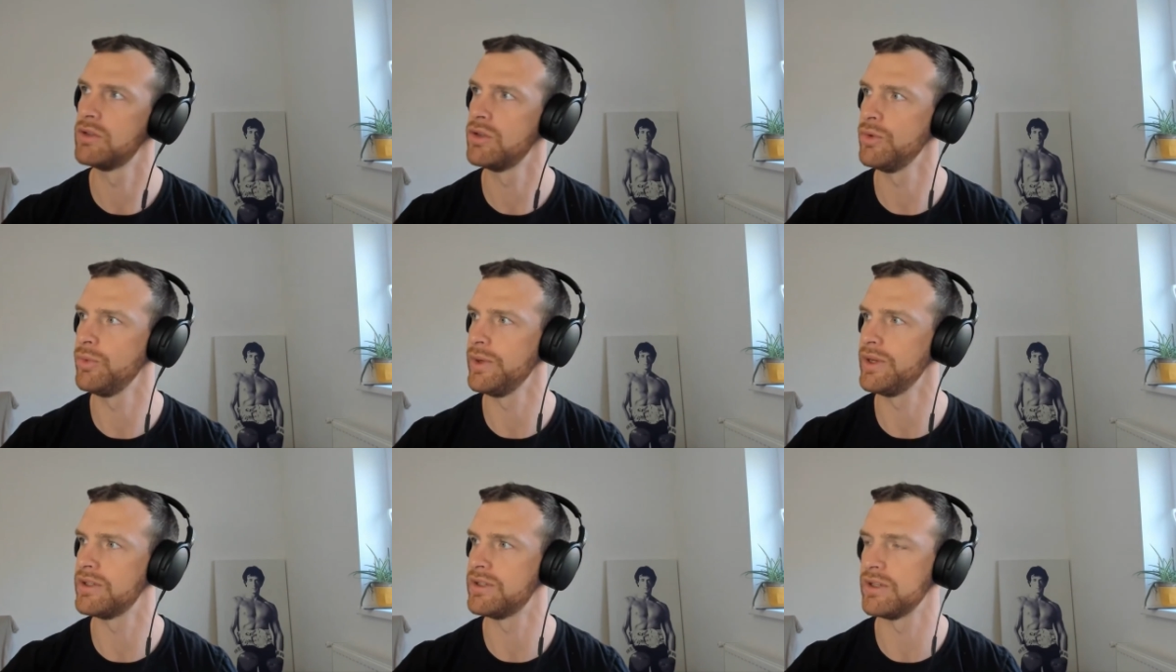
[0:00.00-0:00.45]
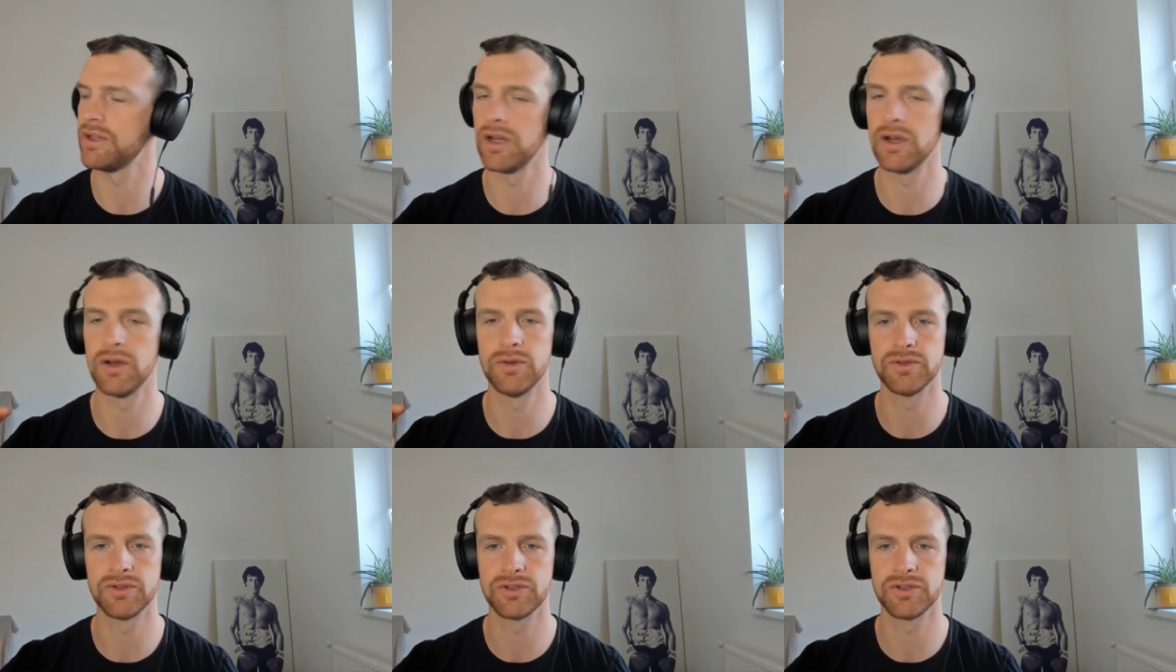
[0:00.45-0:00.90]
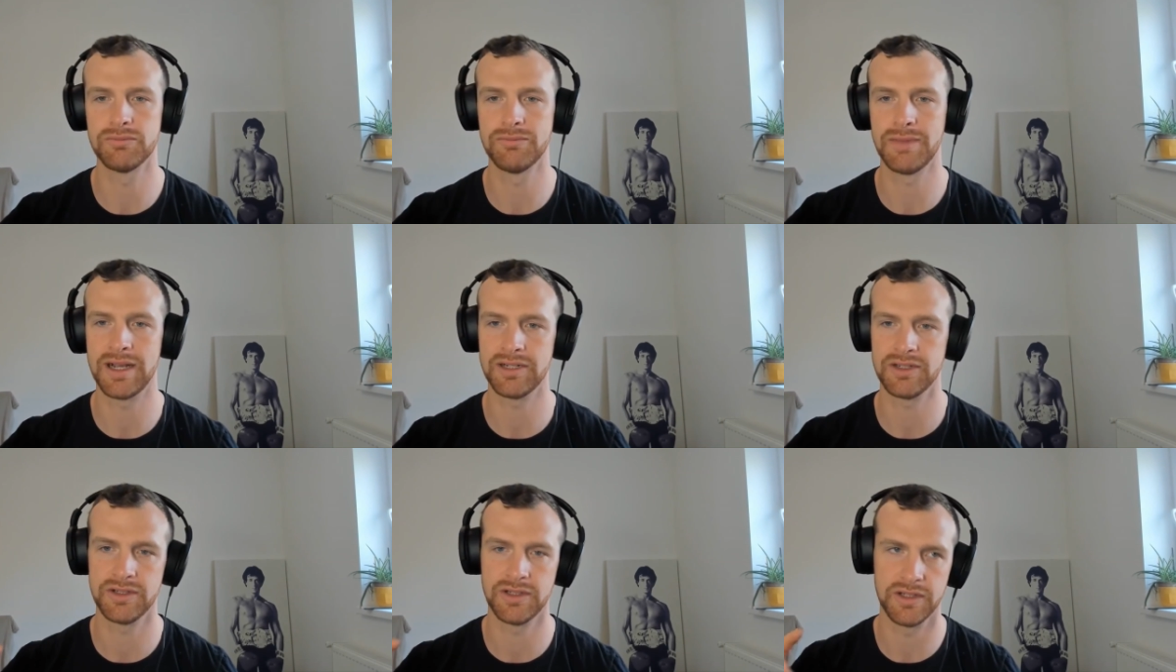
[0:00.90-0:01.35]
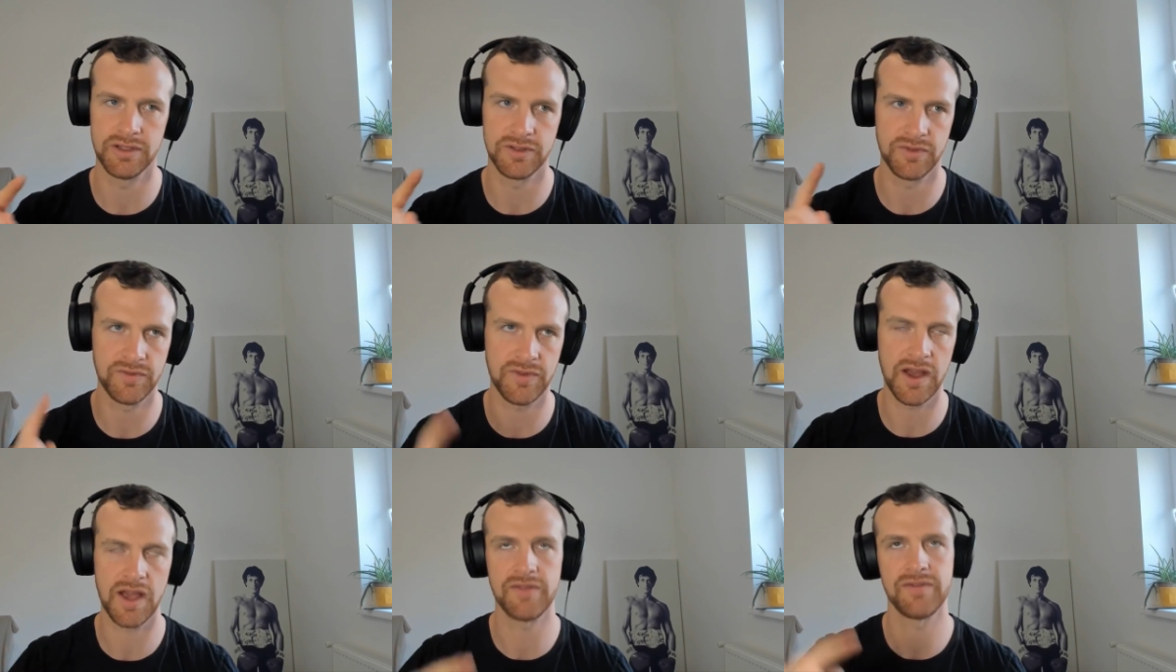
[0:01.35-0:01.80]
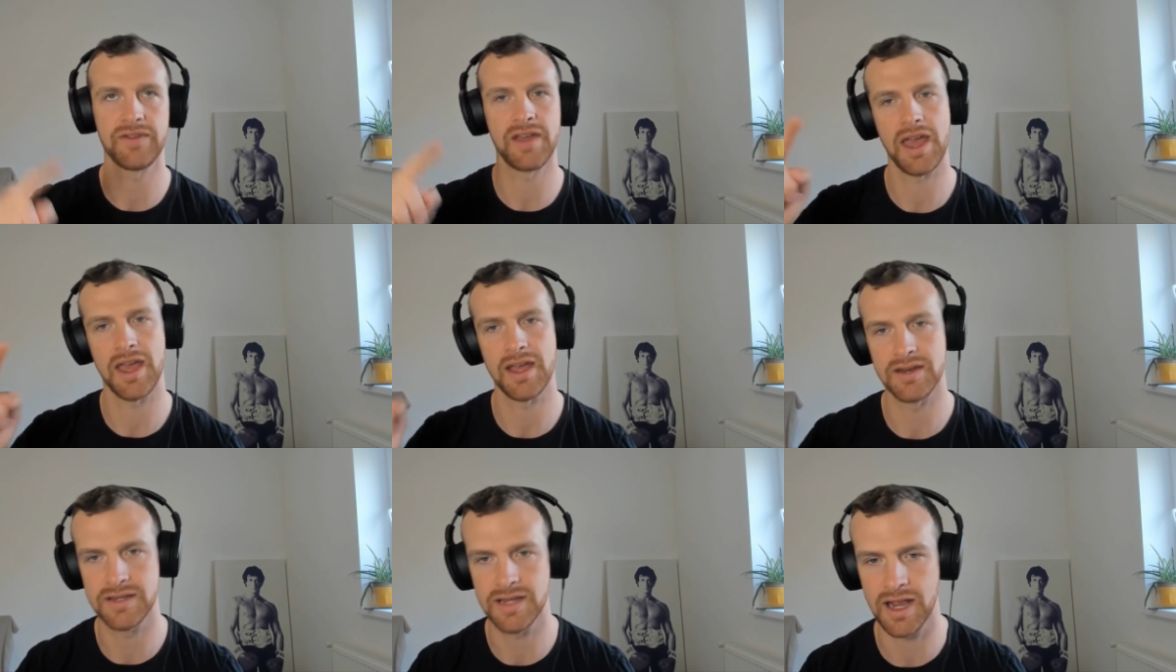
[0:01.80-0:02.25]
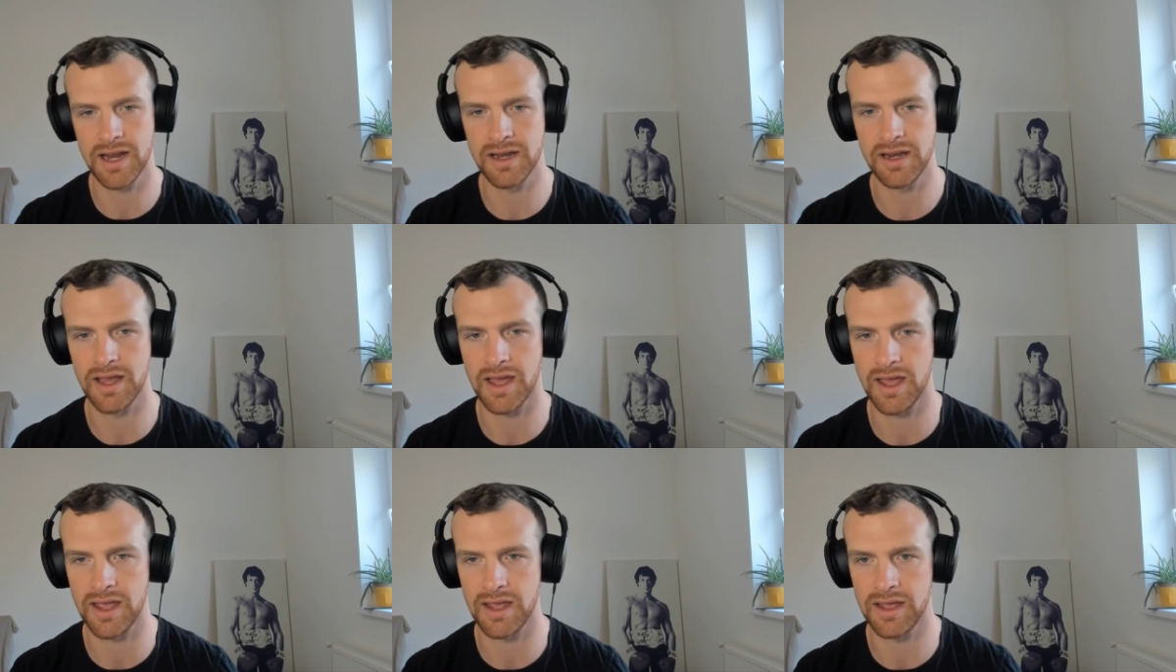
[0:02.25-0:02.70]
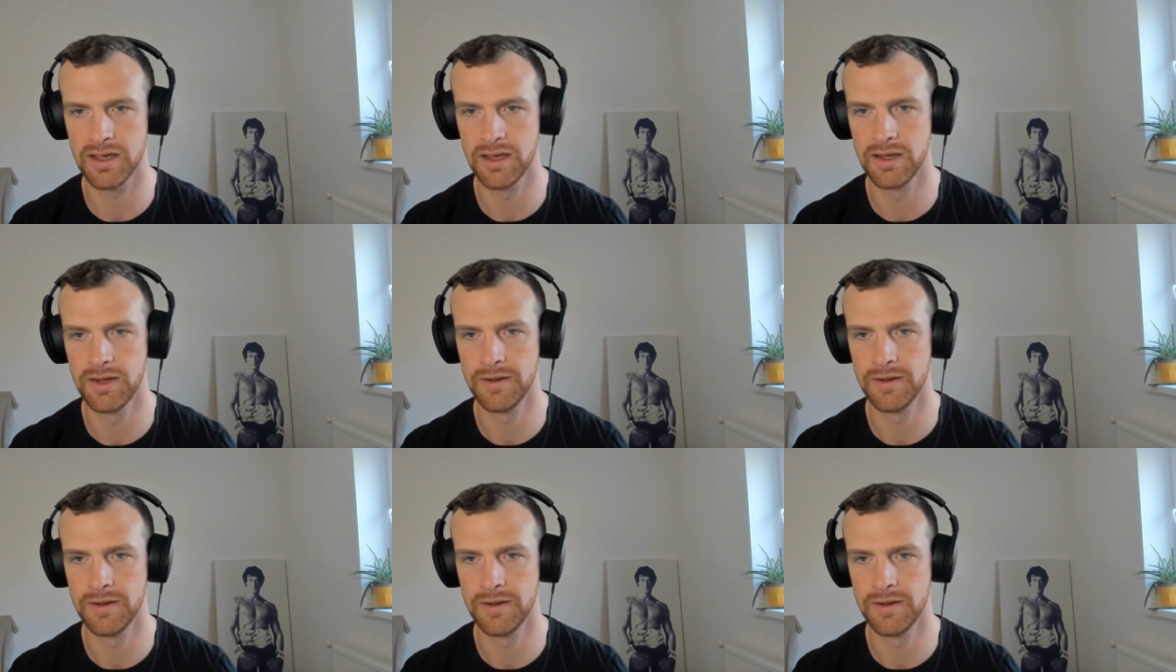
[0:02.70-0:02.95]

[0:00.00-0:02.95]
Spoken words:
weeks ago smashed his 5k and 10k